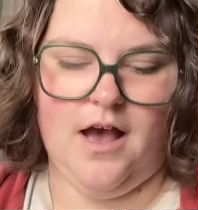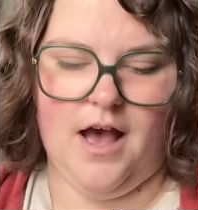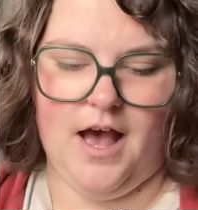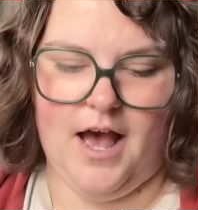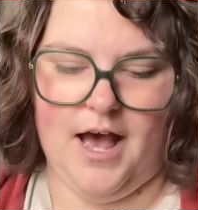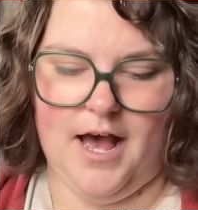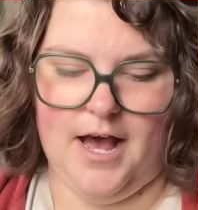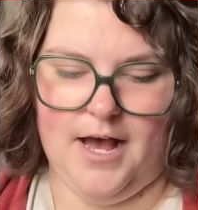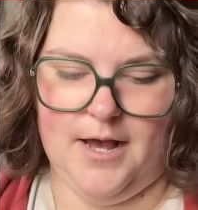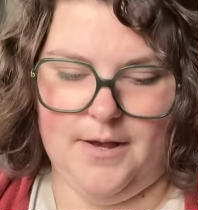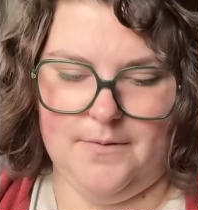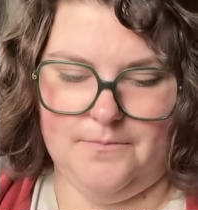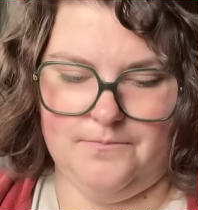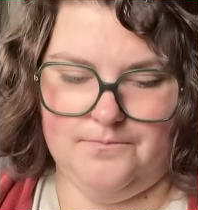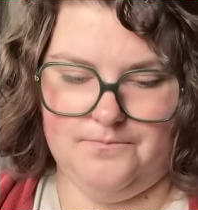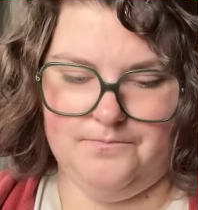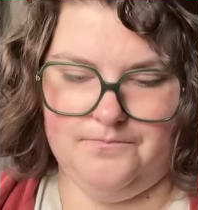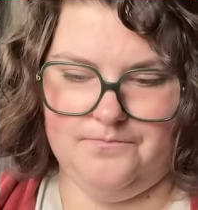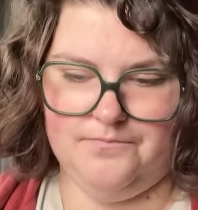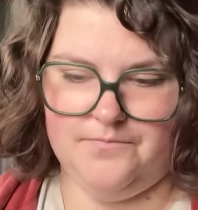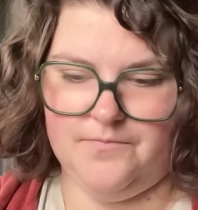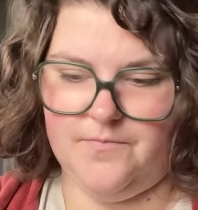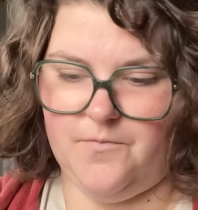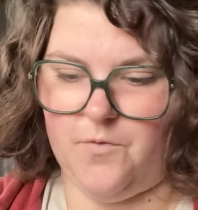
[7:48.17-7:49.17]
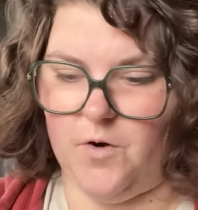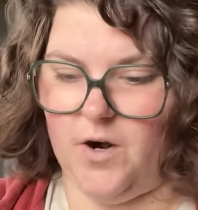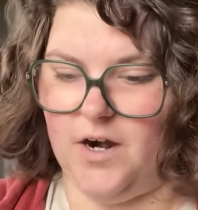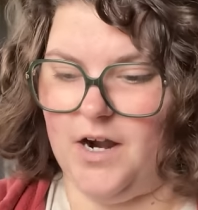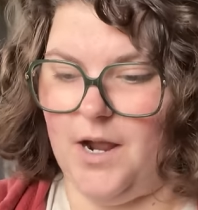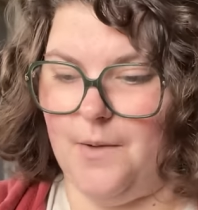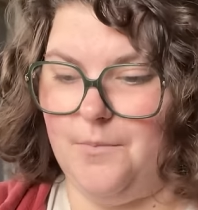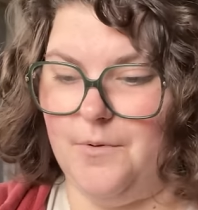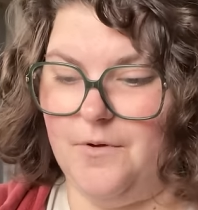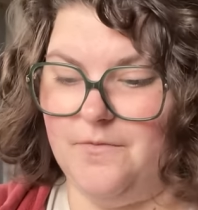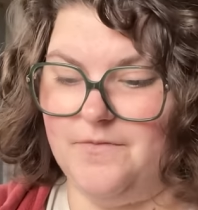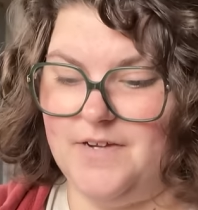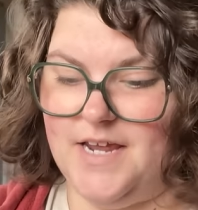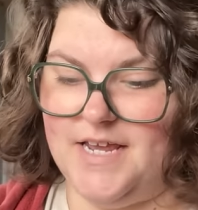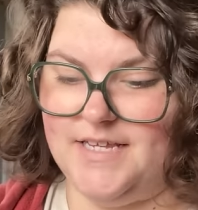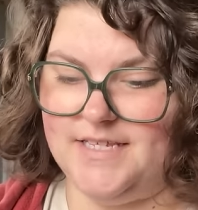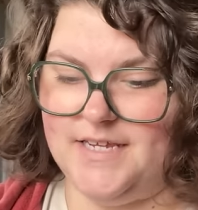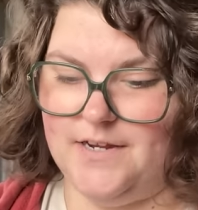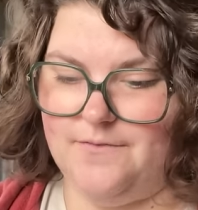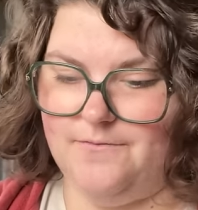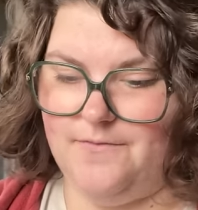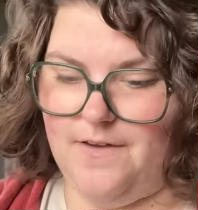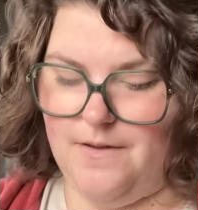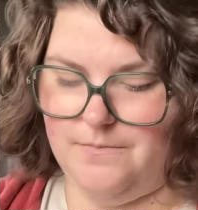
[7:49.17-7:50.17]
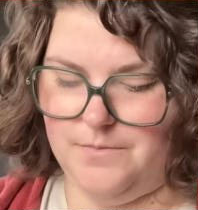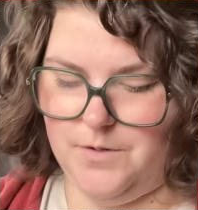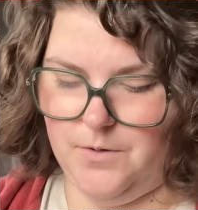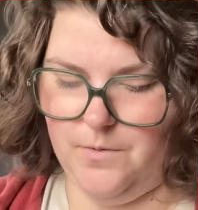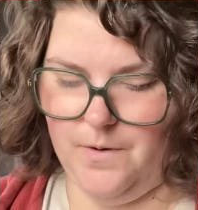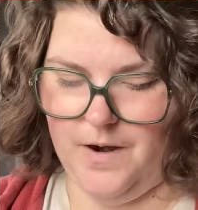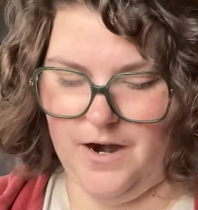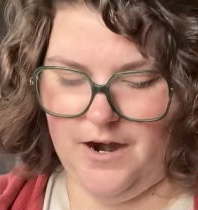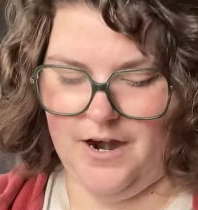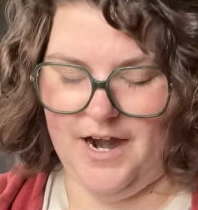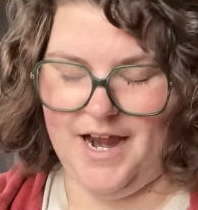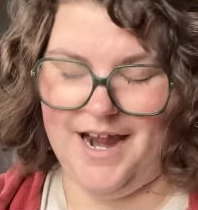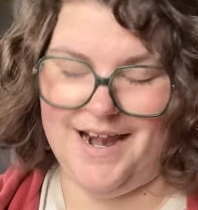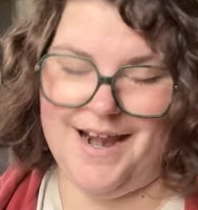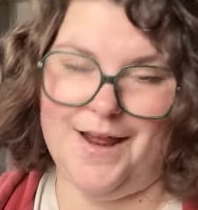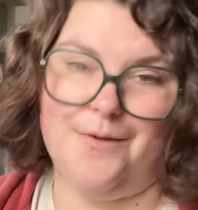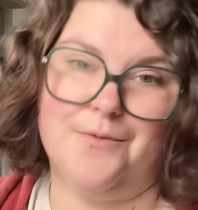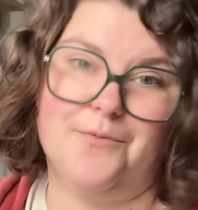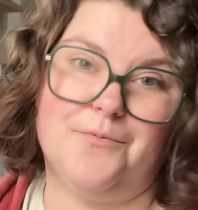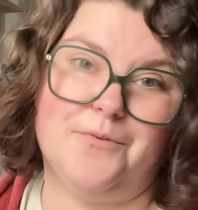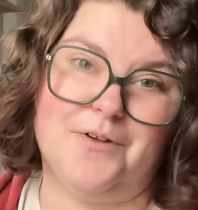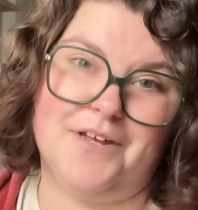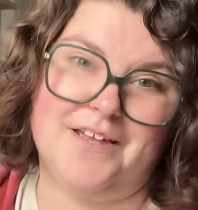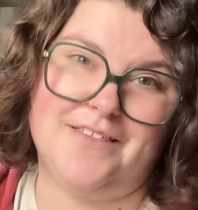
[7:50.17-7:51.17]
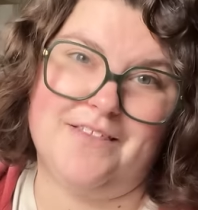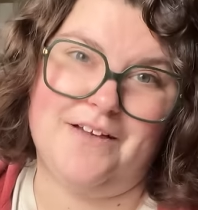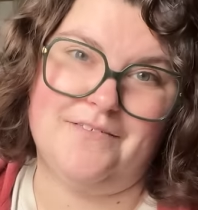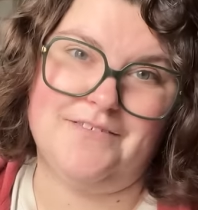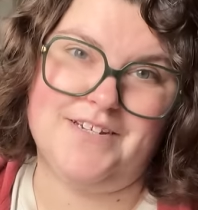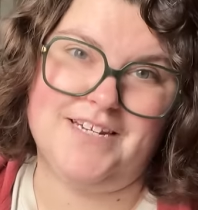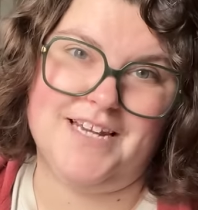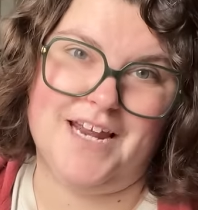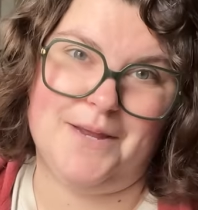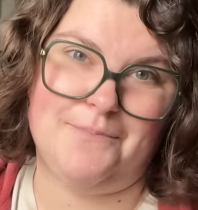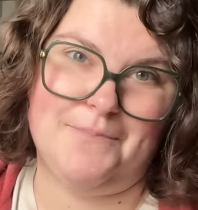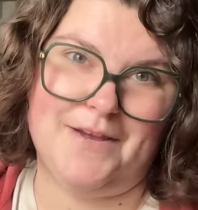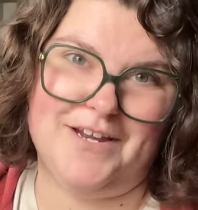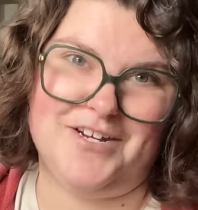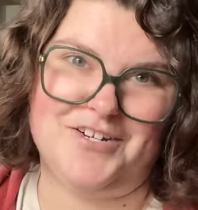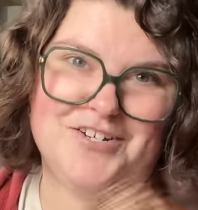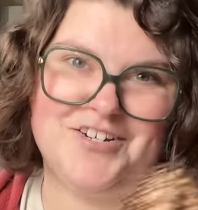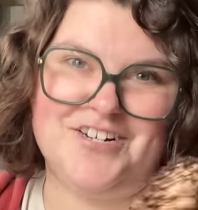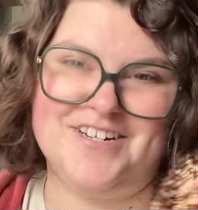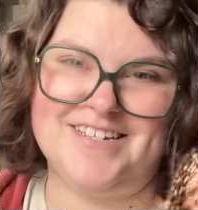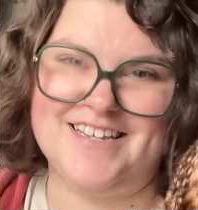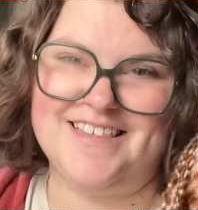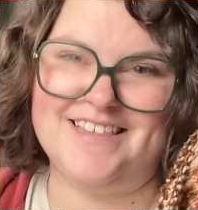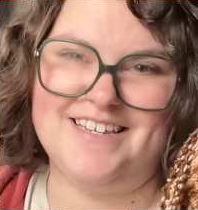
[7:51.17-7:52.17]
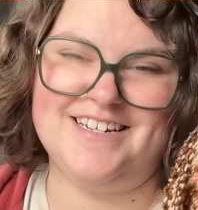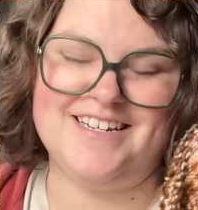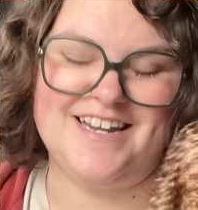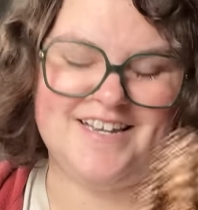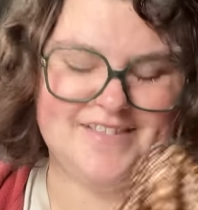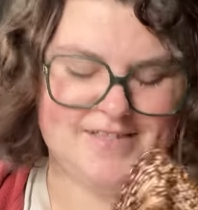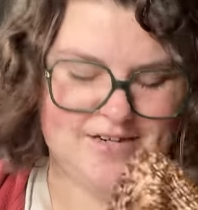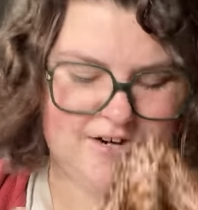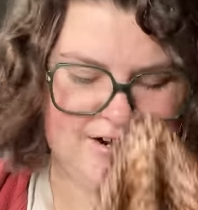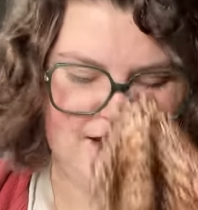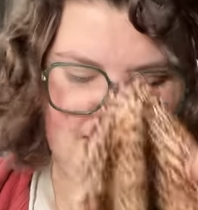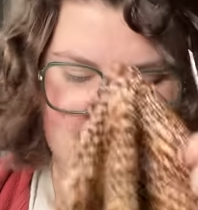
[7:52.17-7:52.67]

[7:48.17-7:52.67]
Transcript: um, for a couple of days in February and I would really love to take pictures in the desert.